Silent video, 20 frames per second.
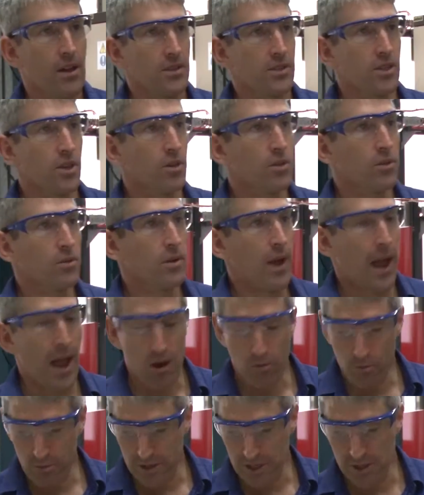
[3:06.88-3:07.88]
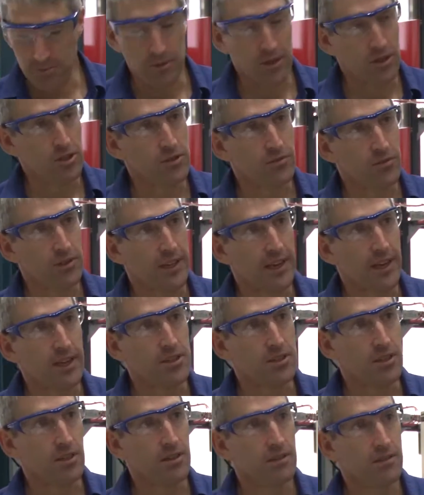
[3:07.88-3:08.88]
So how will this be useful in
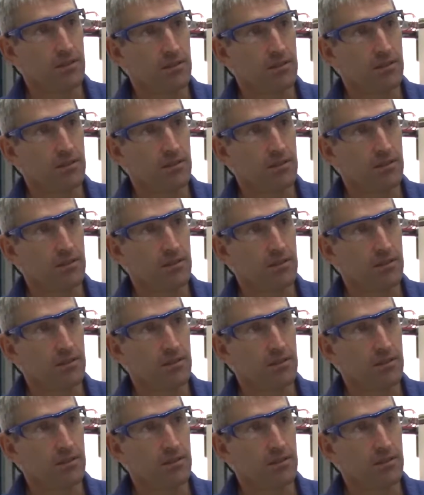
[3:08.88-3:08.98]
ITA?